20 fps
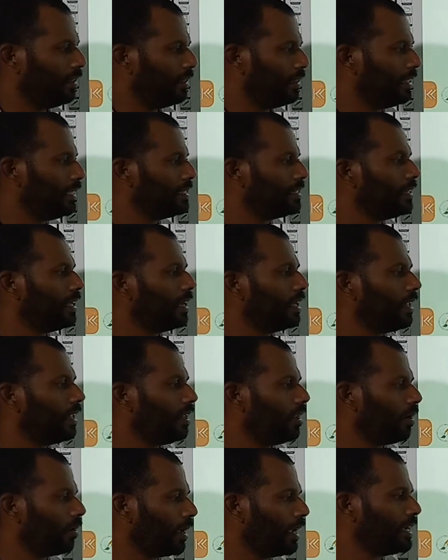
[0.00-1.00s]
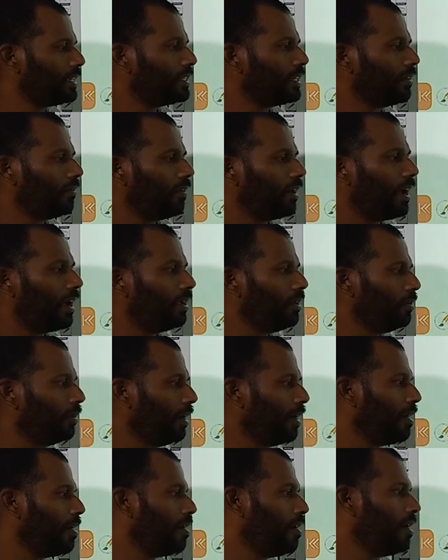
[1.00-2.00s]
this the location where
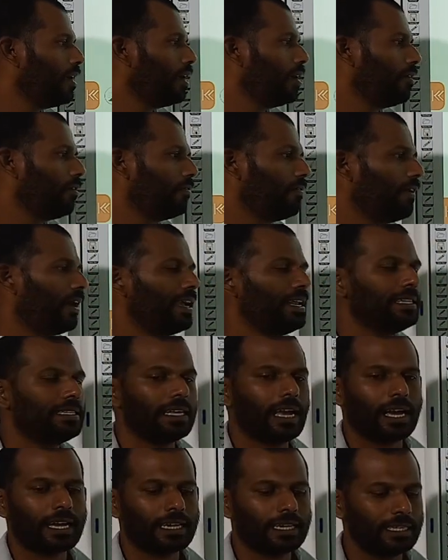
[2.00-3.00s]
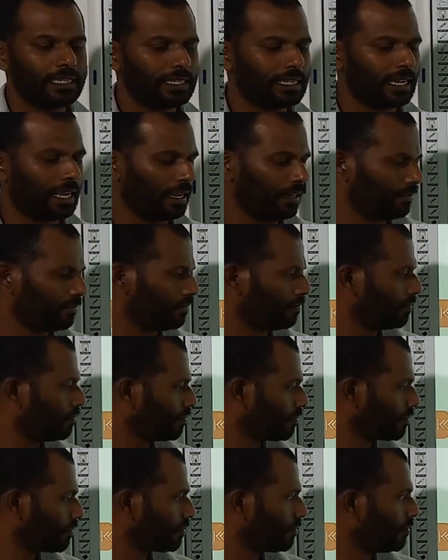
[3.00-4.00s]
your files are contained
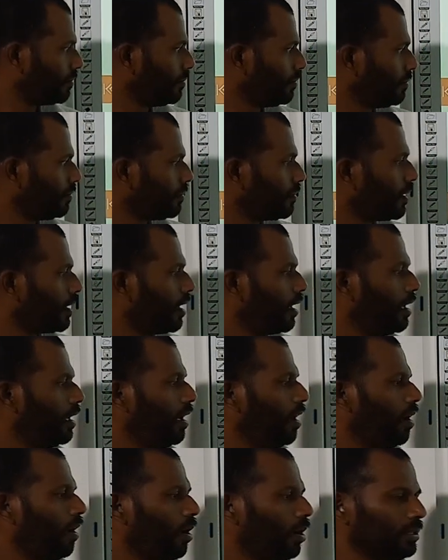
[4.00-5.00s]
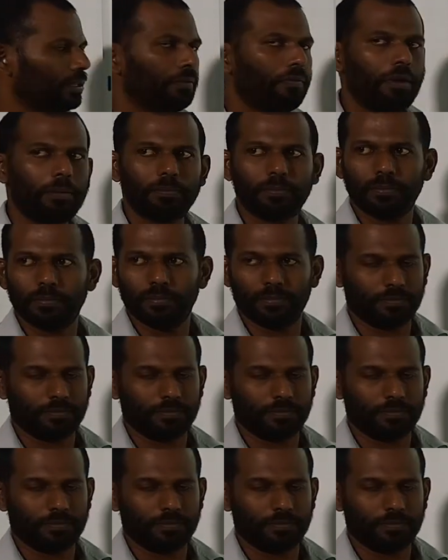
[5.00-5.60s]
on the web.